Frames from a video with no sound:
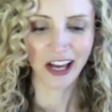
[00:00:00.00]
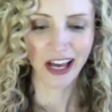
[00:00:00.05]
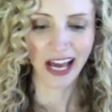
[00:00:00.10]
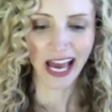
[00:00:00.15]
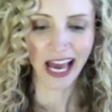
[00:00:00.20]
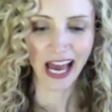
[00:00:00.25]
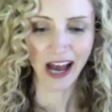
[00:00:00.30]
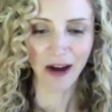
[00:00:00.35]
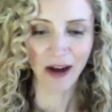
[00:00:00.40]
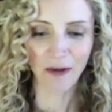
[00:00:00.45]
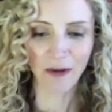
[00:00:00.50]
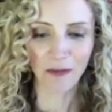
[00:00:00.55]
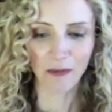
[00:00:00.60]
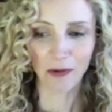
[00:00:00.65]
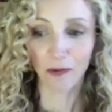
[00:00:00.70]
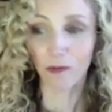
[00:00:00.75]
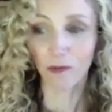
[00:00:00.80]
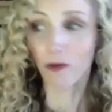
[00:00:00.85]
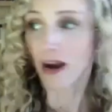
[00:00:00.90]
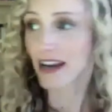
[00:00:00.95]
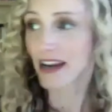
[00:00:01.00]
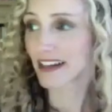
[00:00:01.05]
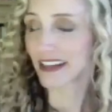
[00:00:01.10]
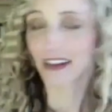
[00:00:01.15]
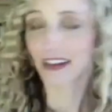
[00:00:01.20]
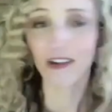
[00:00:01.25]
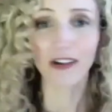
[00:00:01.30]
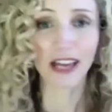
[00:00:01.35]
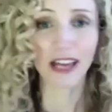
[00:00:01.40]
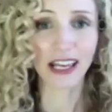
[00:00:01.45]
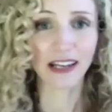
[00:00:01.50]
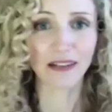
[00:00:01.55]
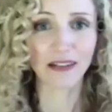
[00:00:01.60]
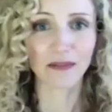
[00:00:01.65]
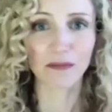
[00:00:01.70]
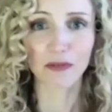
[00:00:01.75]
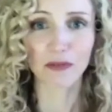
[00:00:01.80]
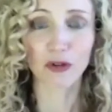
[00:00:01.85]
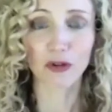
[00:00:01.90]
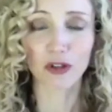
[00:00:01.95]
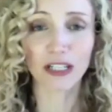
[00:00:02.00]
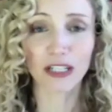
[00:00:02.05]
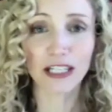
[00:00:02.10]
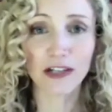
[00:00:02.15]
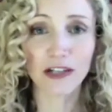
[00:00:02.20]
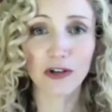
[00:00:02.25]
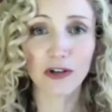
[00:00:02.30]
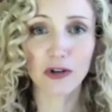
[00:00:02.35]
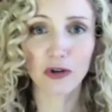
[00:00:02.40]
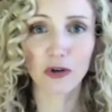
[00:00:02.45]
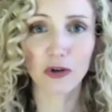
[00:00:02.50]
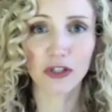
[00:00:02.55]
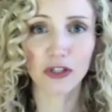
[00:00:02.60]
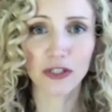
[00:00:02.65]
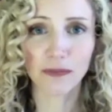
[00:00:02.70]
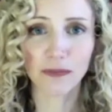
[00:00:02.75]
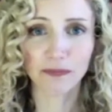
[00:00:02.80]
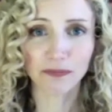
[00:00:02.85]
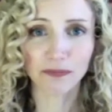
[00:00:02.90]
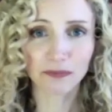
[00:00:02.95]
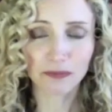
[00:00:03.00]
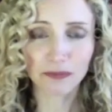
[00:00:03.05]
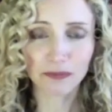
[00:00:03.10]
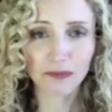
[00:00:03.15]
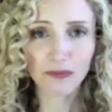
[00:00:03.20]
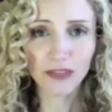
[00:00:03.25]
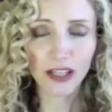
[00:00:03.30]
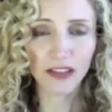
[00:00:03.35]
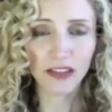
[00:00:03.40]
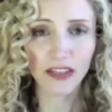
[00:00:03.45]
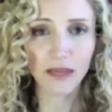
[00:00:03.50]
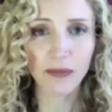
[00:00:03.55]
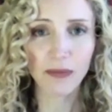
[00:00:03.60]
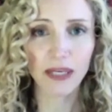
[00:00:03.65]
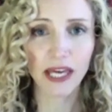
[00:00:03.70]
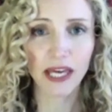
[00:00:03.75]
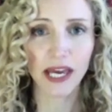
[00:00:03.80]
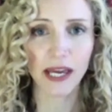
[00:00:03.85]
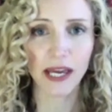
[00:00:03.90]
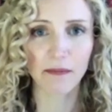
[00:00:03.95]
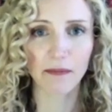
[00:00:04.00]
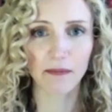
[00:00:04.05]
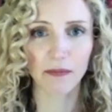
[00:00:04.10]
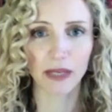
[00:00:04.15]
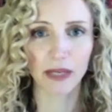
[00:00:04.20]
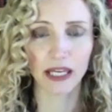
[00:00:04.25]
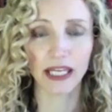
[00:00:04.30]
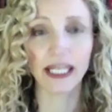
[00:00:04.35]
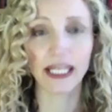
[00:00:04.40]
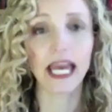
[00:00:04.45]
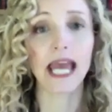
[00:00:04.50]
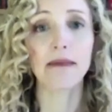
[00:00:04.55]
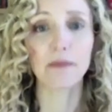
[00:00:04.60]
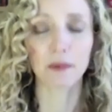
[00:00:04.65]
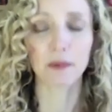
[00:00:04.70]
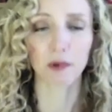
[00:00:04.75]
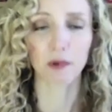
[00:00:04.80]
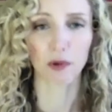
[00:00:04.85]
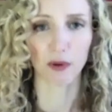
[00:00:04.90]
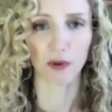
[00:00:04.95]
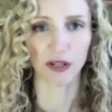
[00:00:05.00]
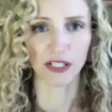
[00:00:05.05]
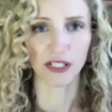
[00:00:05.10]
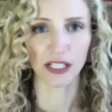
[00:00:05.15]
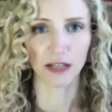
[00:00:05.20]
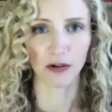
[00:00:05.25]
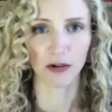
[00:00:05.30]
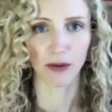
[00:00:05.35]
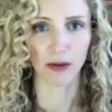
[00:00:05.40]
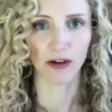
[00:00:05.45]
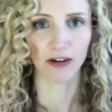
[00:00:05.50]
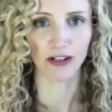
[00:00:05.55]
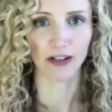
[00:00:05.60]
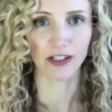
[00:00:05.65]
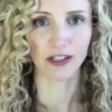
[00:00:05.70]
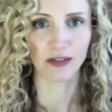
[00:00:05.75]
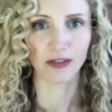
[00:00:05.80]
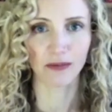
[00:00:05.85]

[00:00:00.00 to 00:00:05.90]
Um, when in before legal courts, they became incapable once they were married.